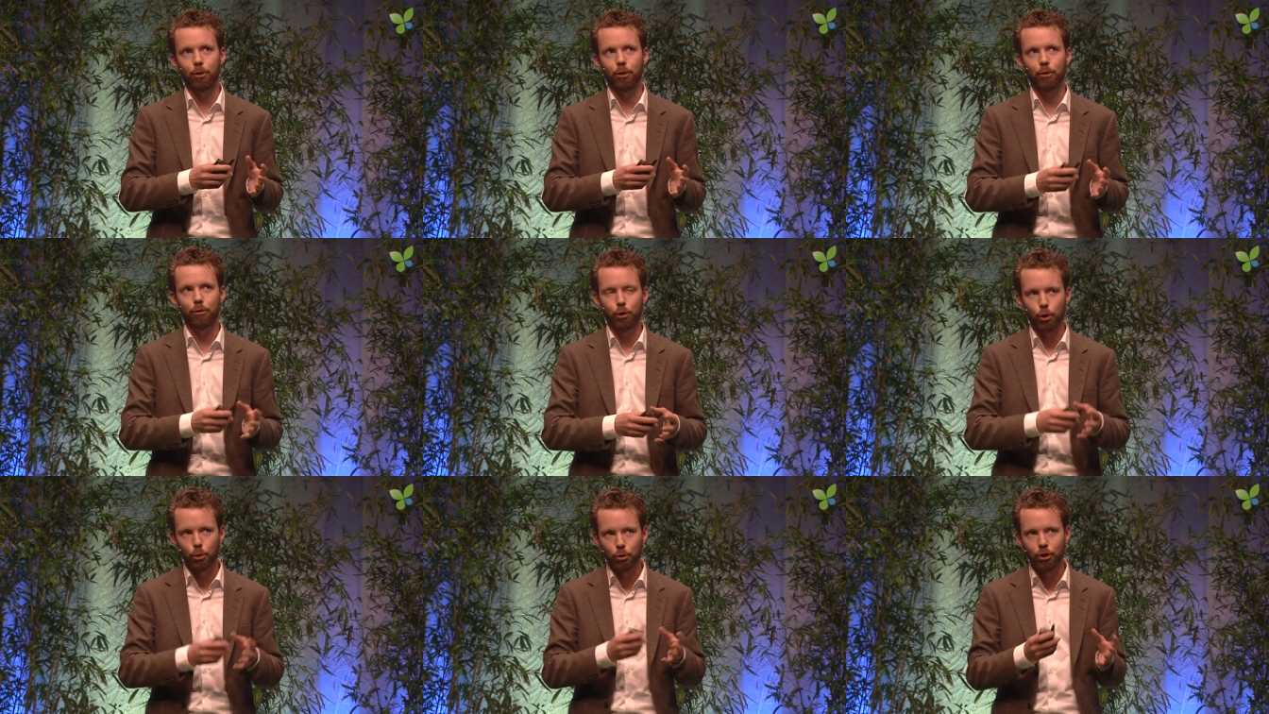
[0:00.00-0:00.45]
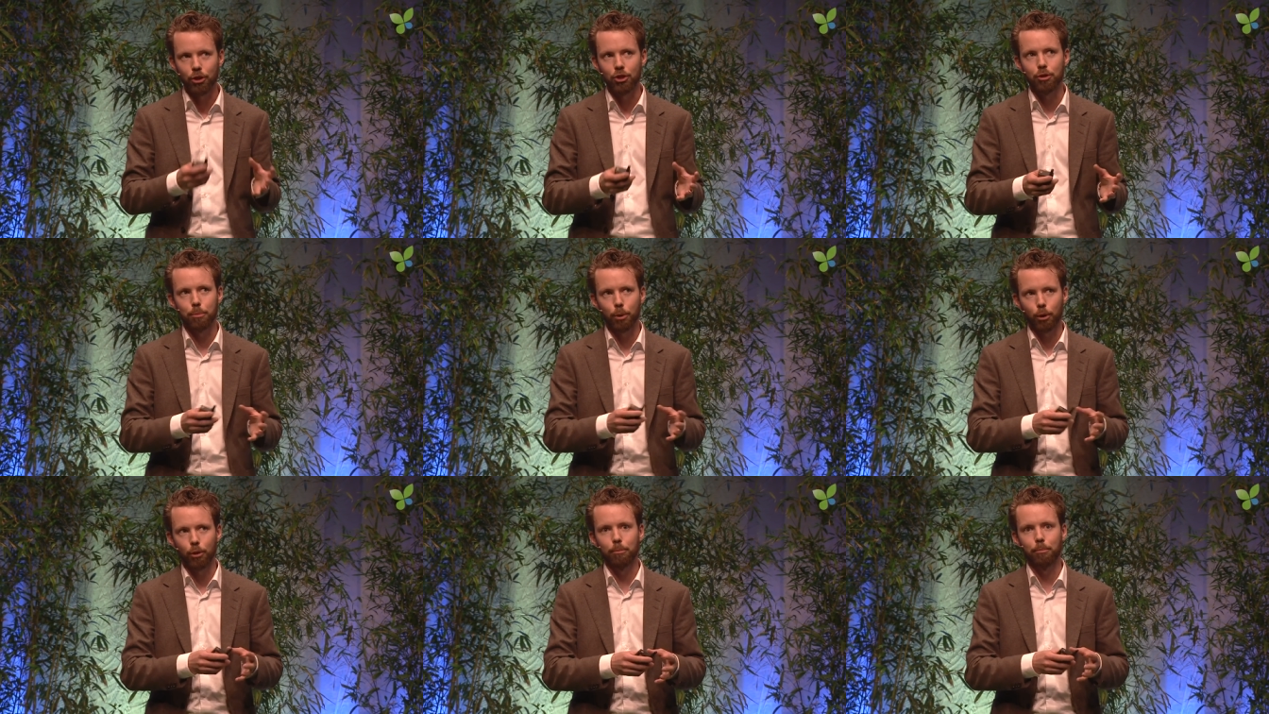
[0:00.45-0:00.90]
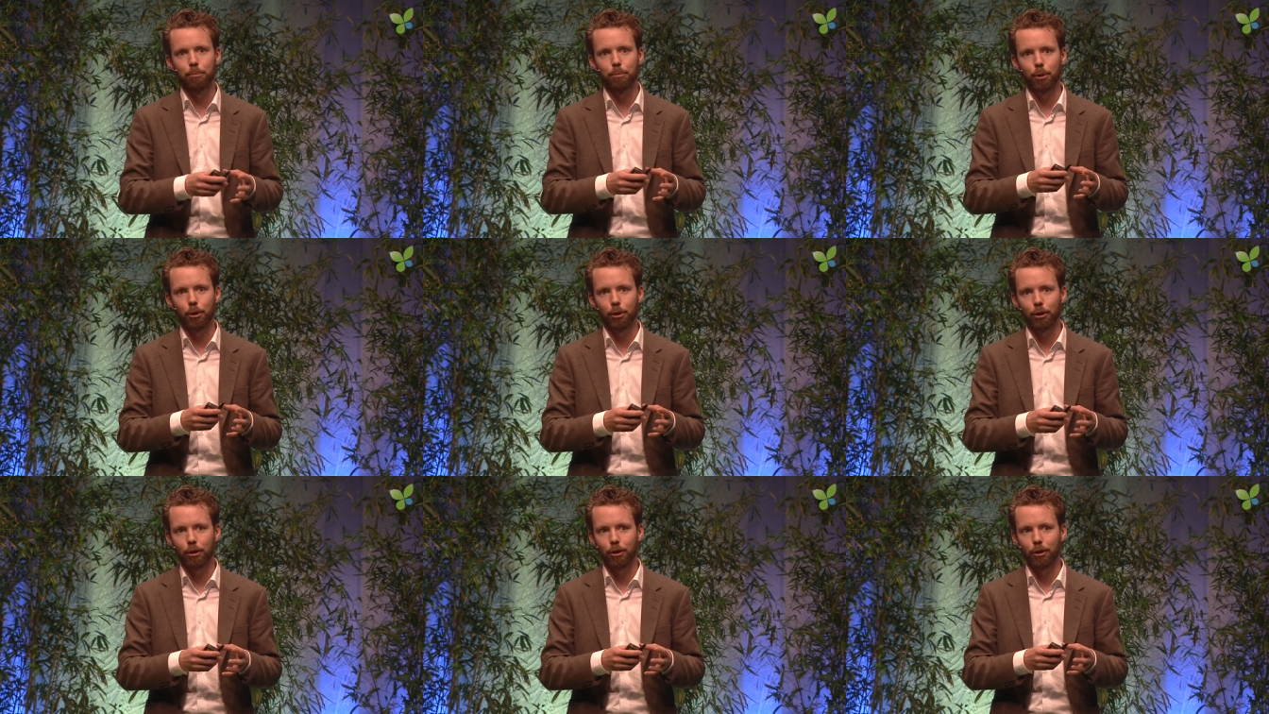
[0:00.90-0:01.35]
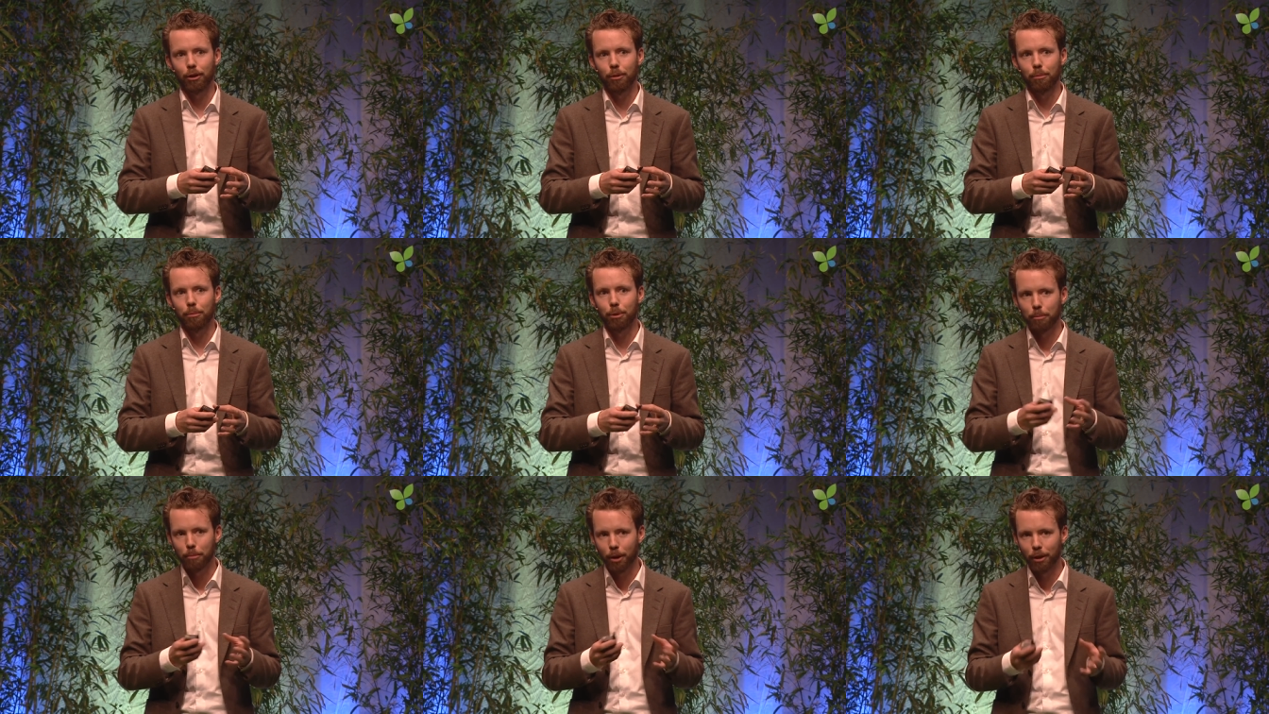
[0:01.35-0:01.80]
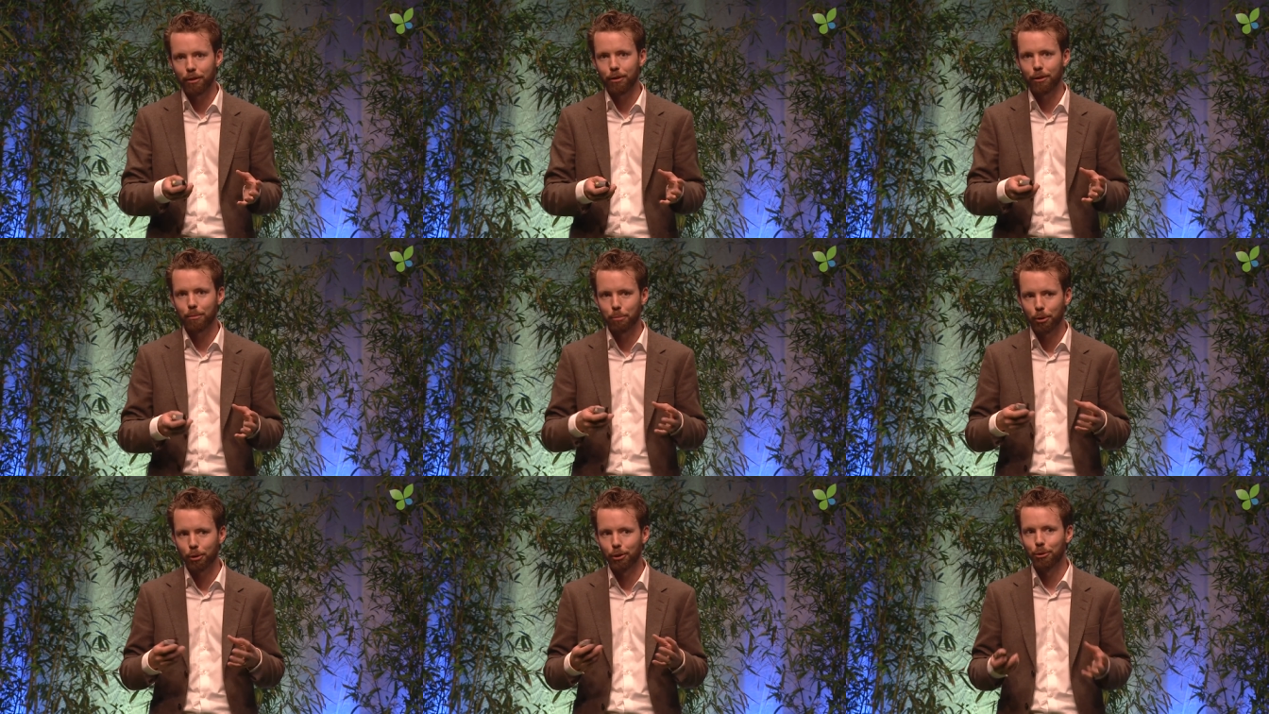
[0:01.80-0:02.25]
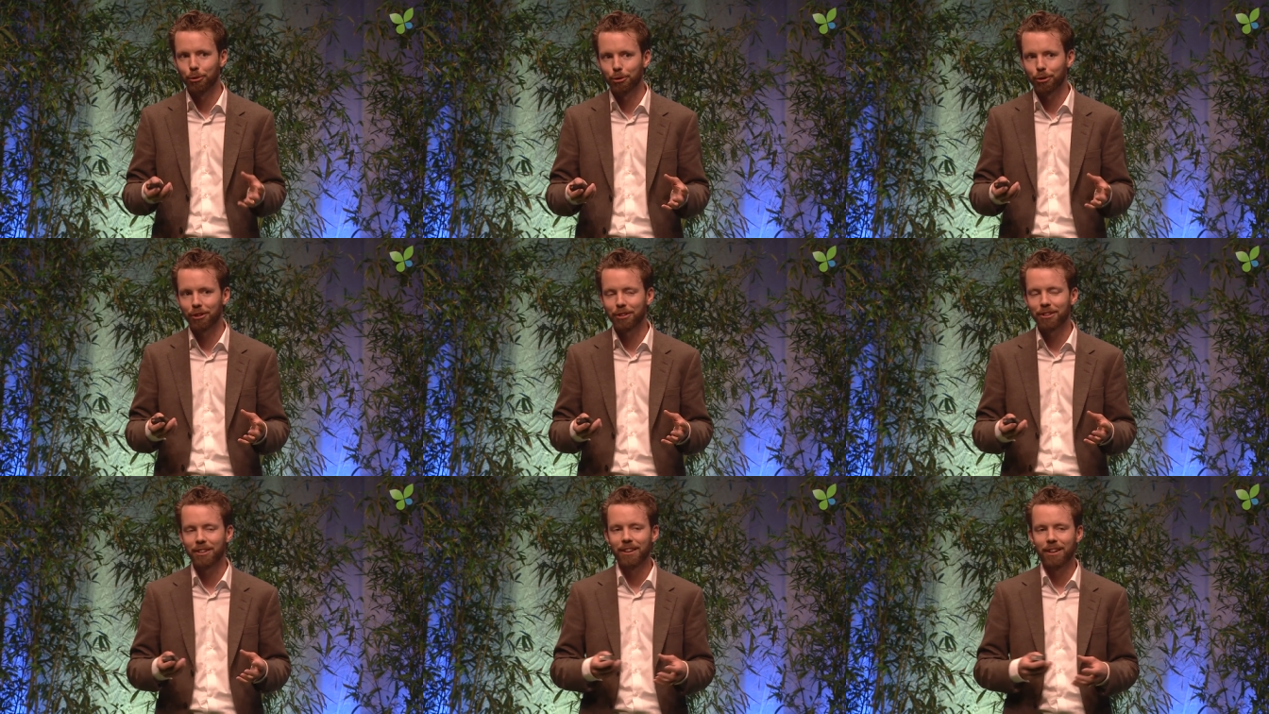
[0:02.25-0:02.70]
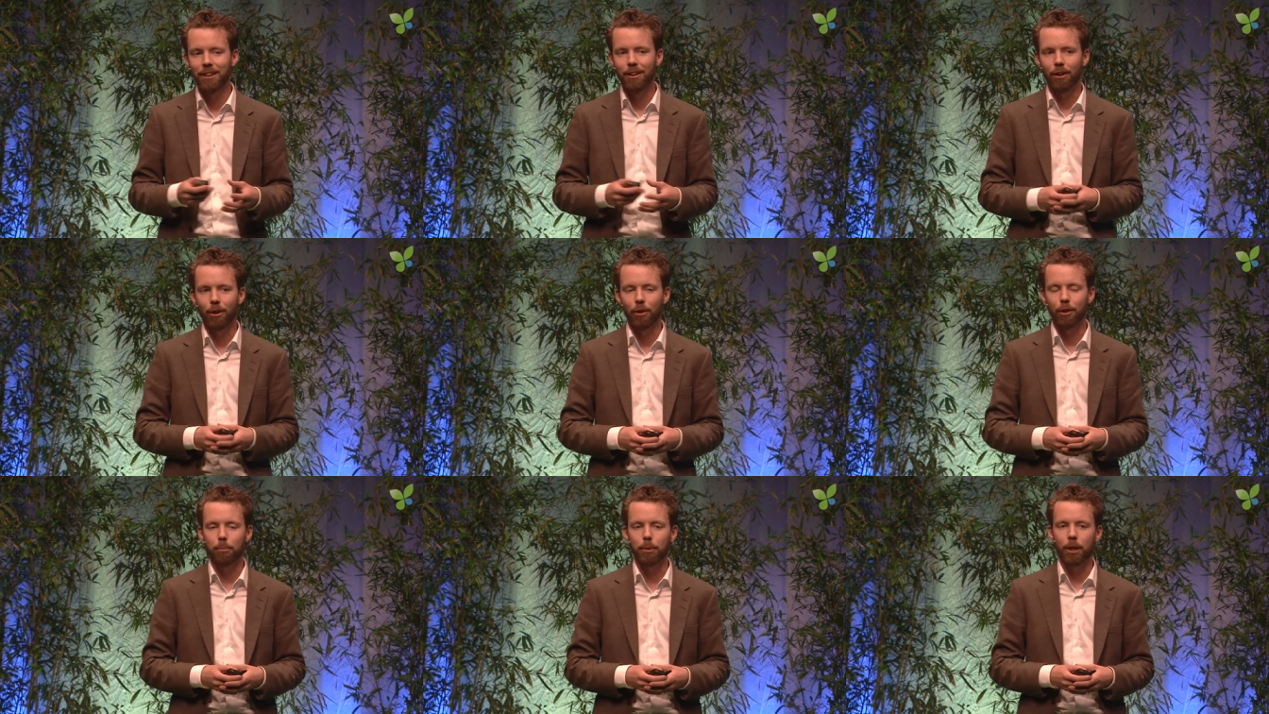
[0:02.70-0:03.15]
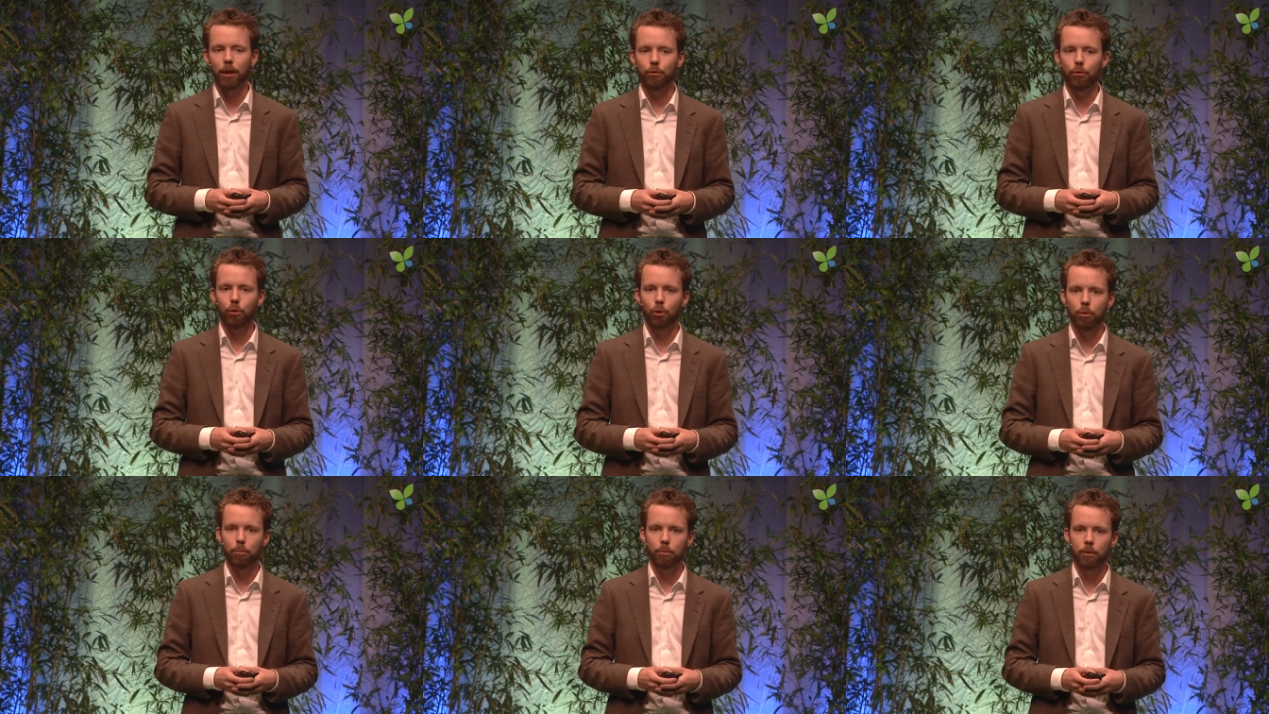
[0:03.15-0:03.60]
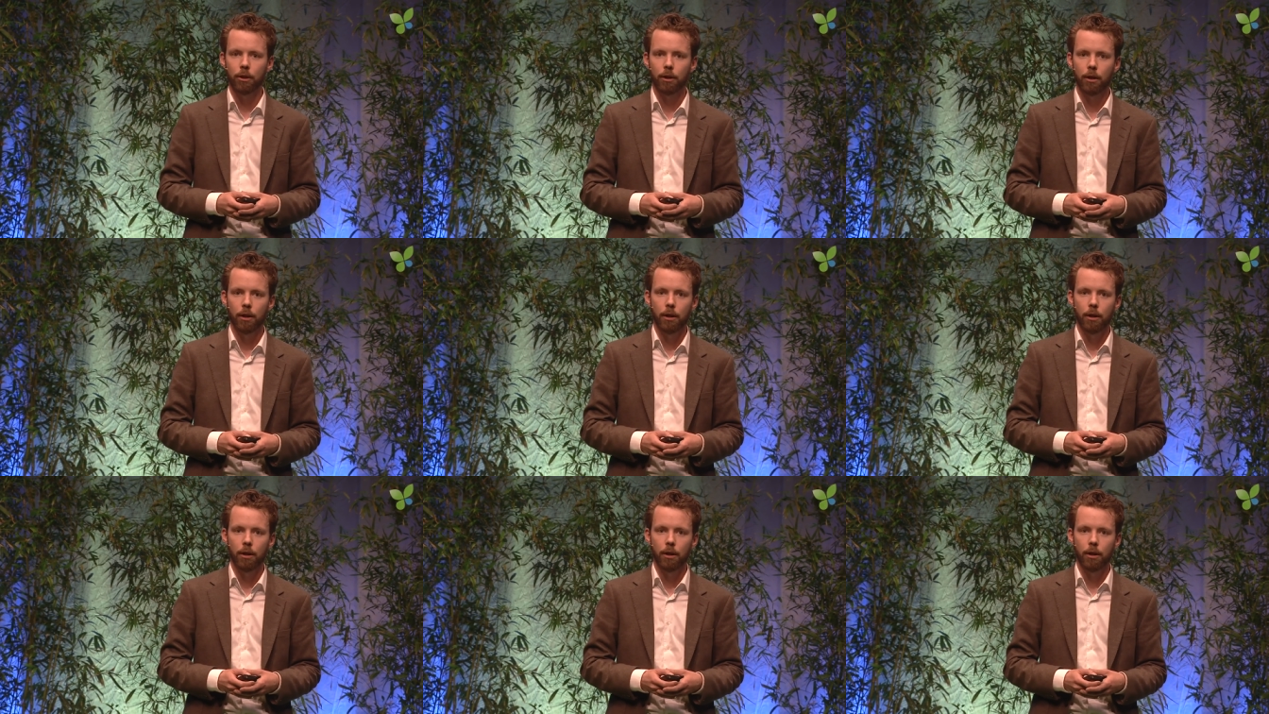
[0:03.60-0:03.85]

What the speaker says: usage per month per user on the platform.